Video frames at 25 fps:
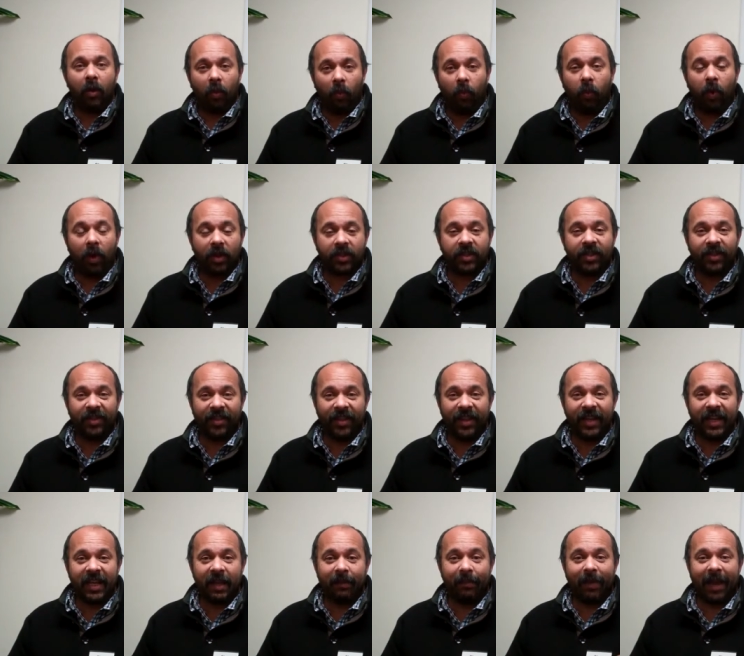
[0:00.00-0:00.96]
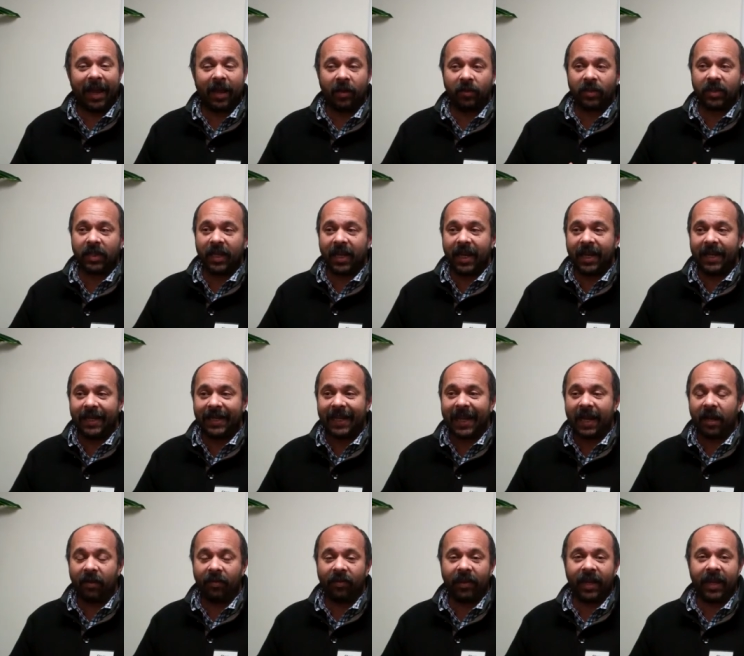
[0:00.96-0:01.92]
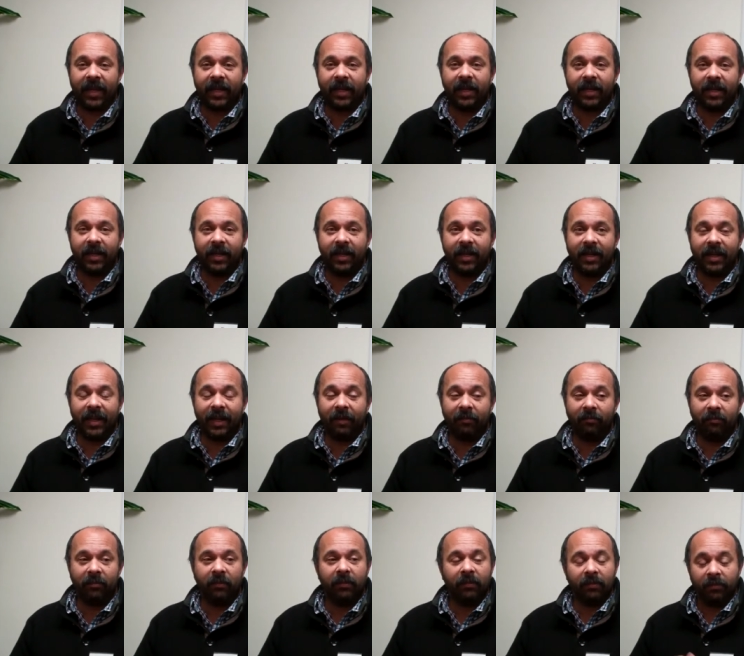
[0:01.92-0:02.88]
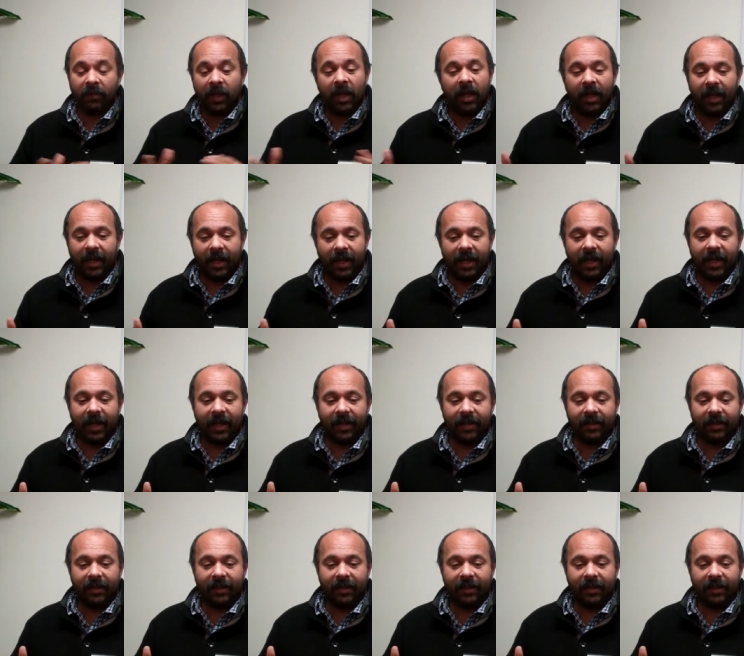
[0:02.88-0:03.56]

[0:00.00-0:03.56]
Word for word: what to think about, and how they can. Um, uh,